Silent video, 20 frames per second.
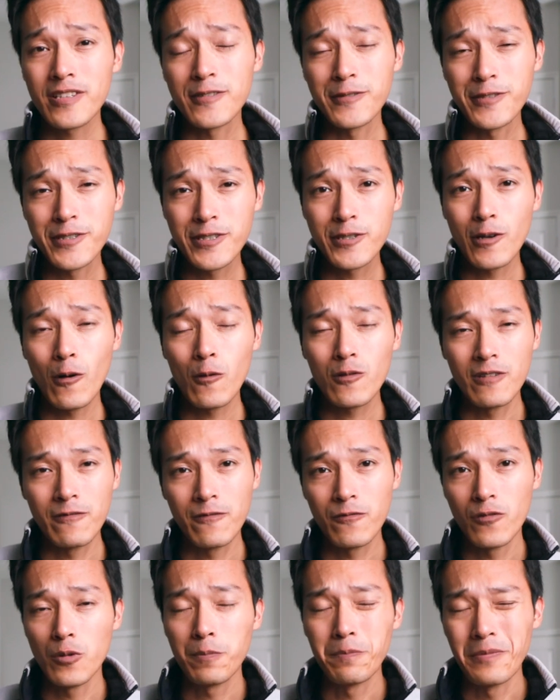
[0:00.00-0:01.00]
to show the
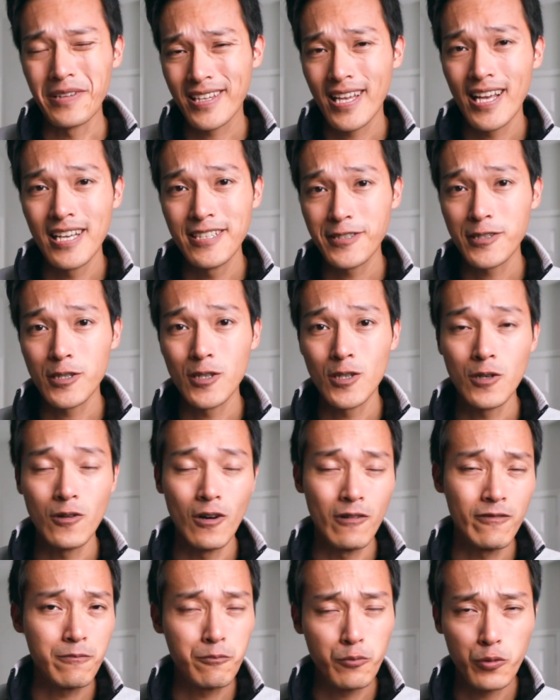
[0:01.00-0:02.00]
full potential
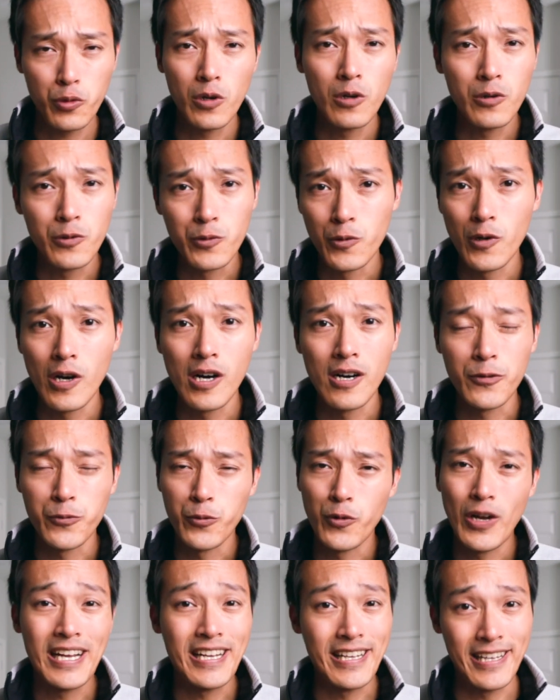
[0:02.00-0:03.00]
of ProRaw
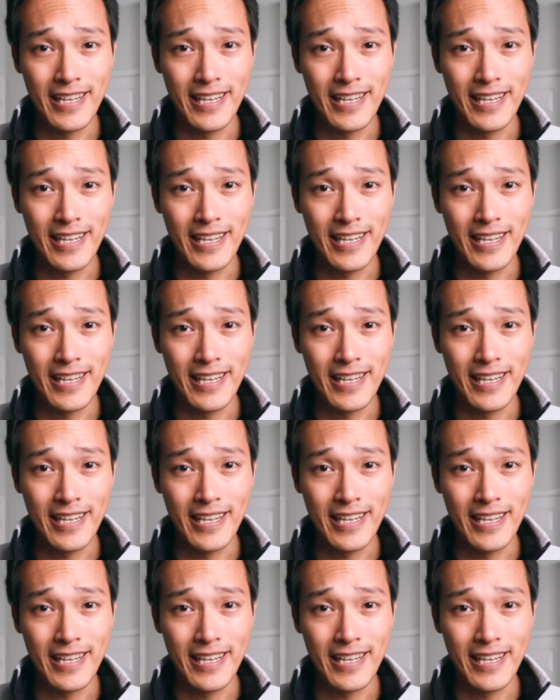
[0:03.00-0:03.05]
right